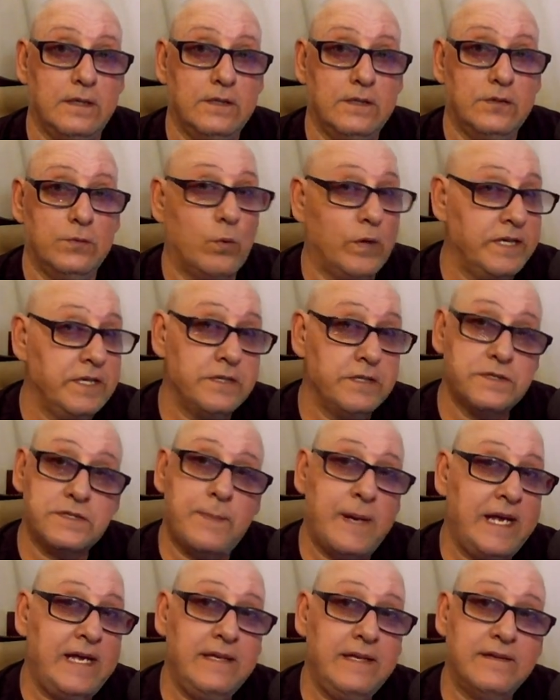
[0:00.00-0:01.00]
Windows
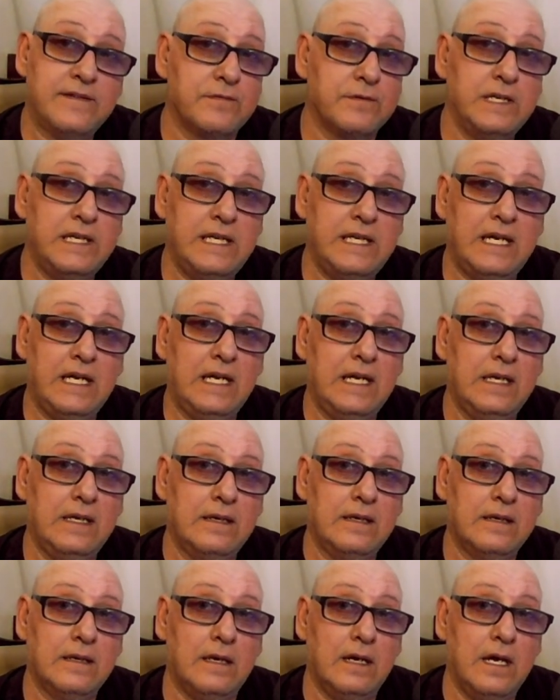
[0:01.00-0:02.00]
Paint 3D.
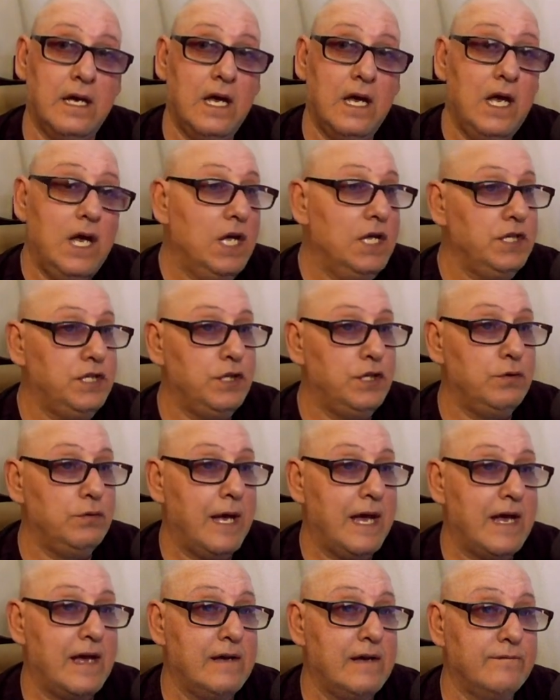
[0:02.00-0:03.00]
You
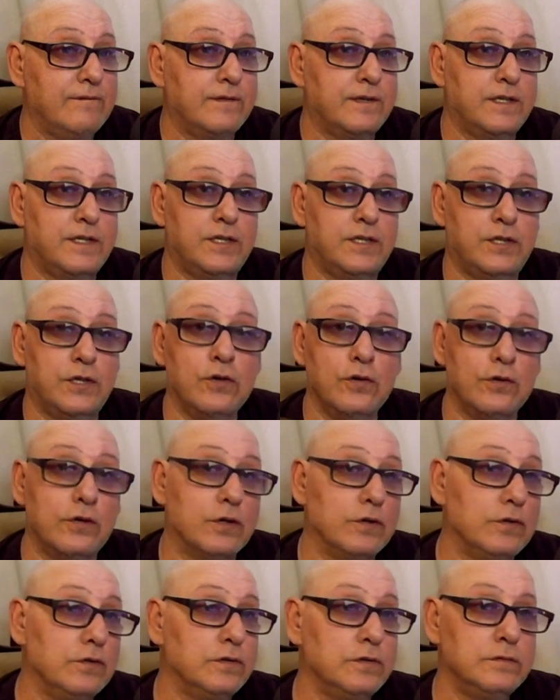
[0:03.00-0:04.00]
have
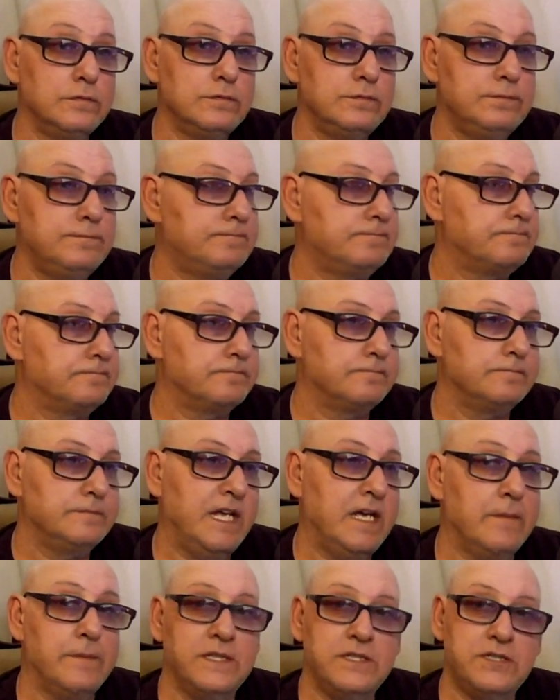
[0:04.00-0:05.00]
Google
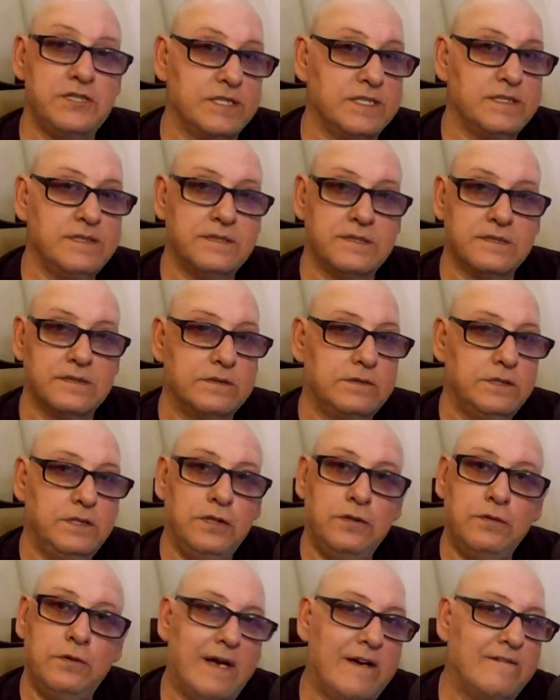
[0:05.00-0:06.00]
Images.
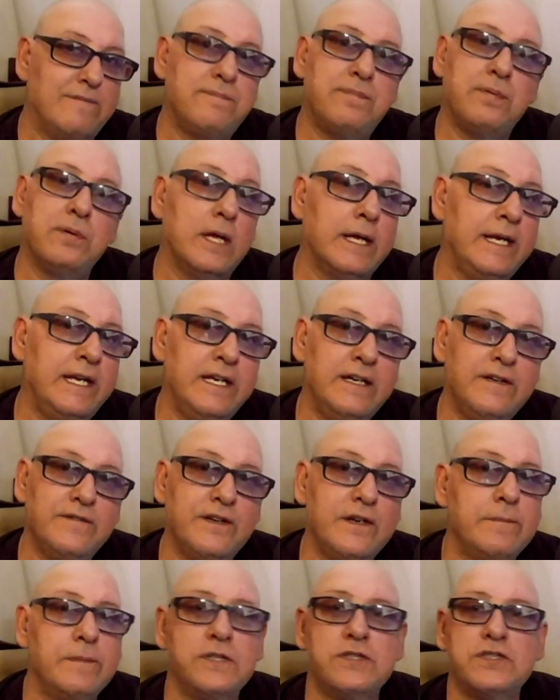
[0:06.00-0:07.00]
You have plenty of
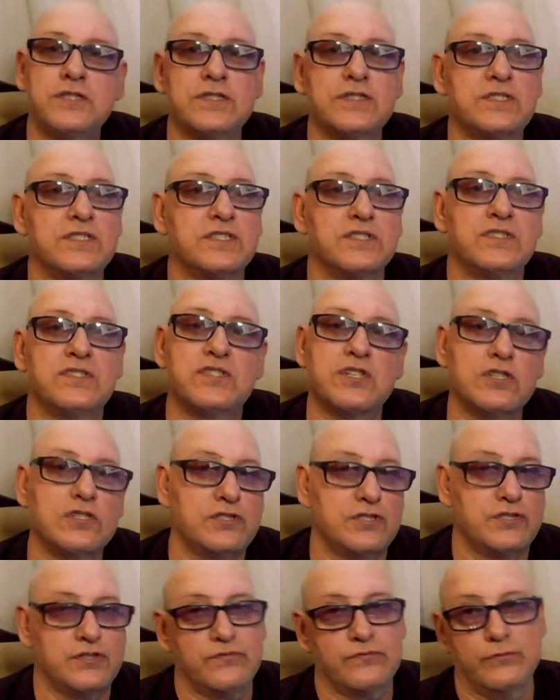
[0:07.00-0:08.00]
images to
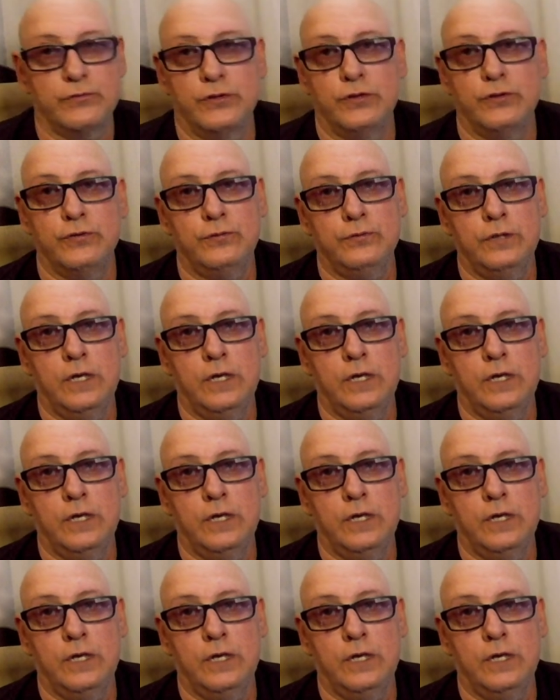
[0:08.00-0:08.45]
search through.